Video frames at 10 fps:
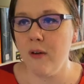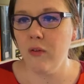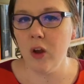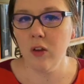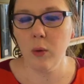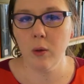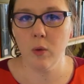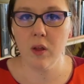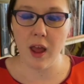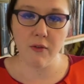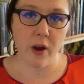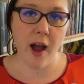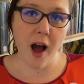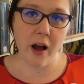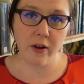My first one was Every
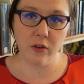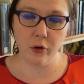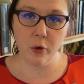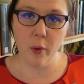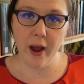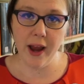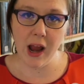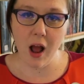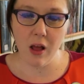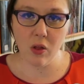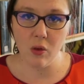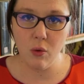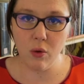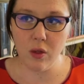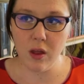Heart a Doorway. I
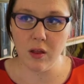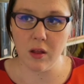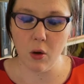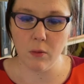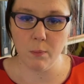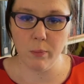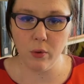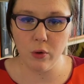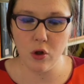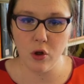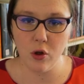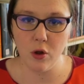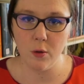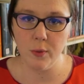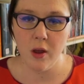saw this on
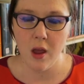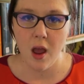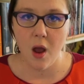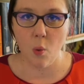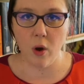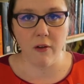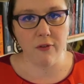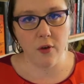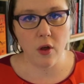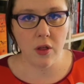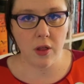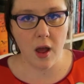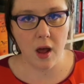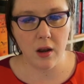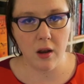BookTube when I first
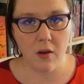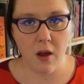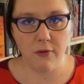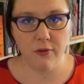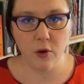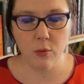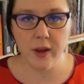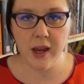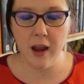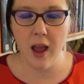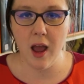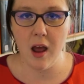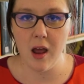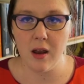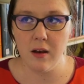started filming,
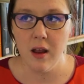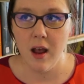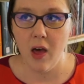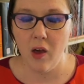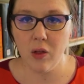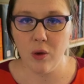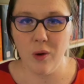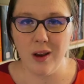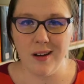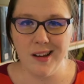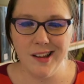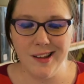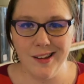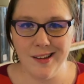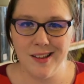and I sort of went,
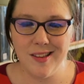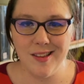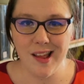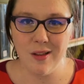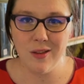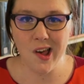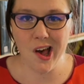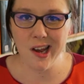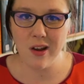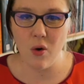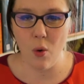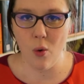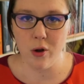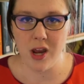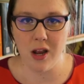it sounds kind of
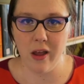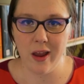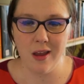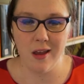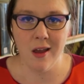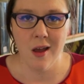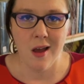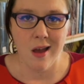corny, like a